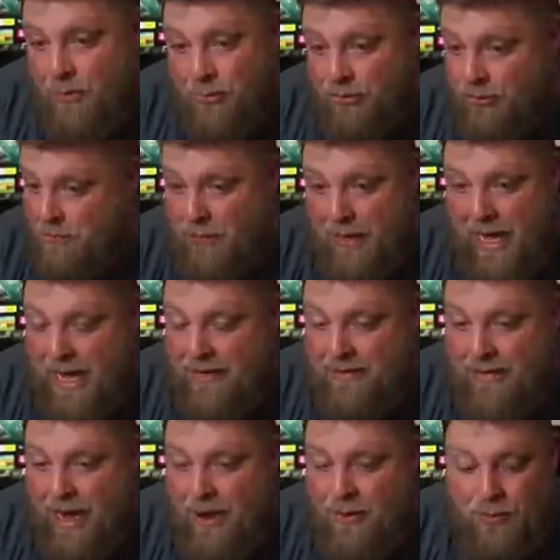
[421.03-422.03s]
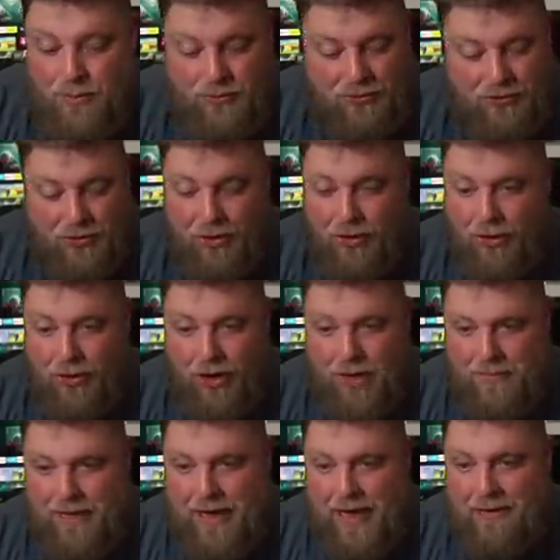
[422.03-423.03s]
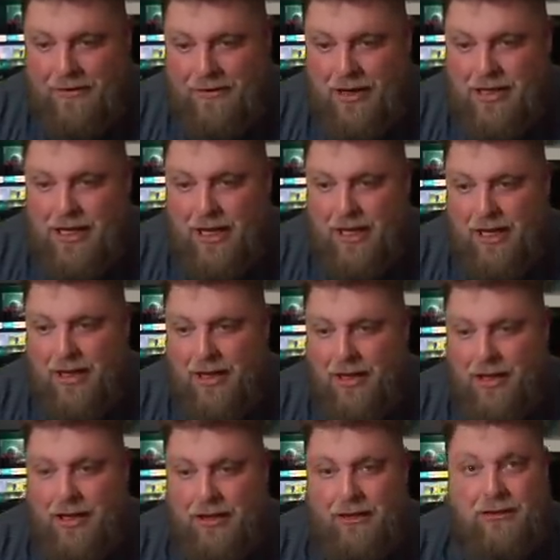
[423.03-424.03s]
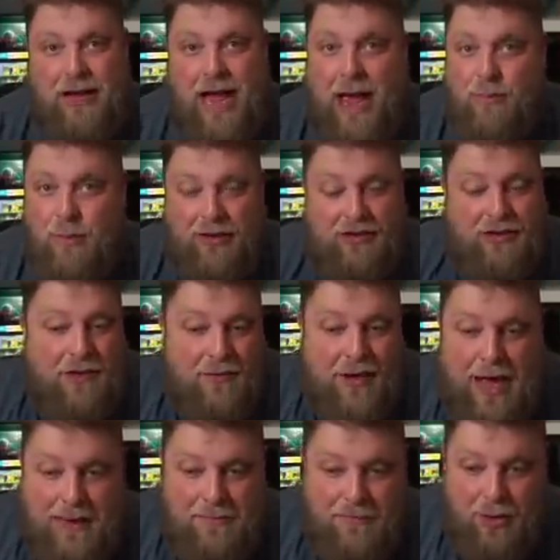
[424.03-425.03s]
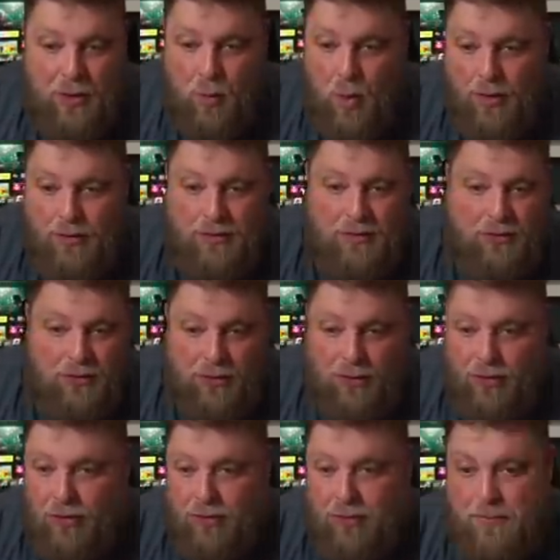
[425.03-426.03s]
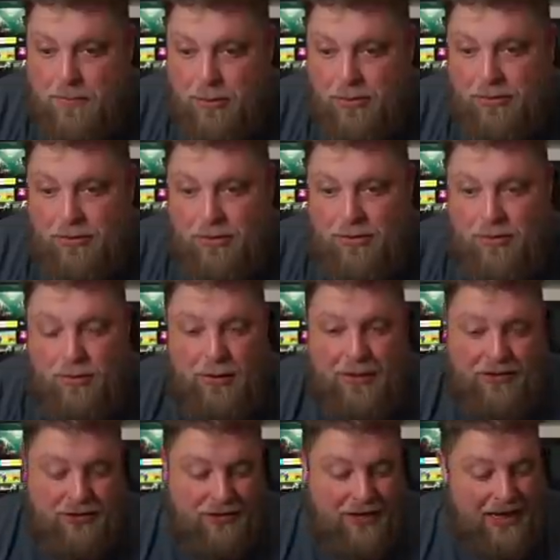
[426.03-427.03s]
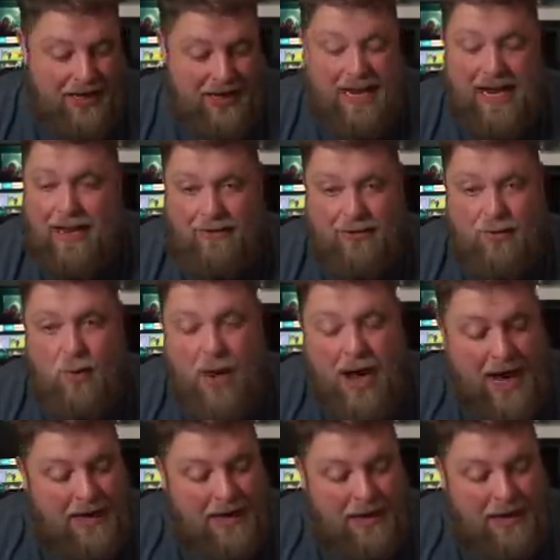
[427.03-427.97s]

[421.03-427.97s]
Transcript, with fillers: just blacked out, so I'm guessing you can assign whichever app you want to those buttons, which is quite